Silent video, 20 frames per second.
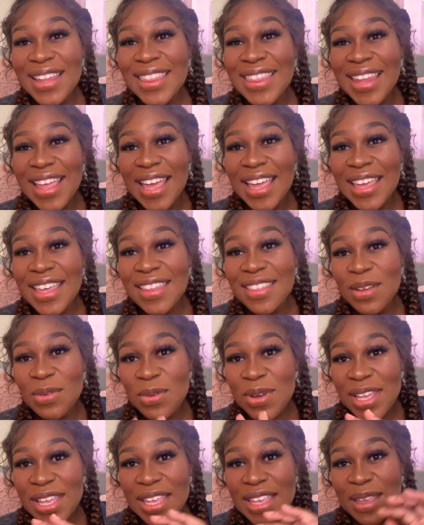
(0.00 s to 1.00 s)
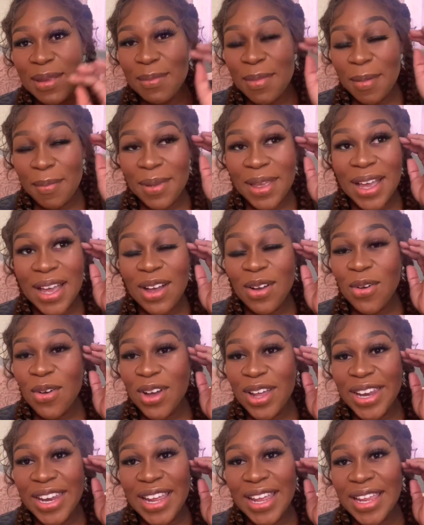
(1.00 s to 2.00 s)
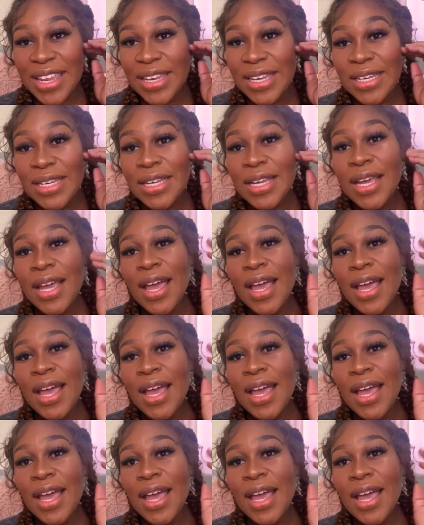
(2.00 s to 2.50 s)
like the way me bambing a corner, and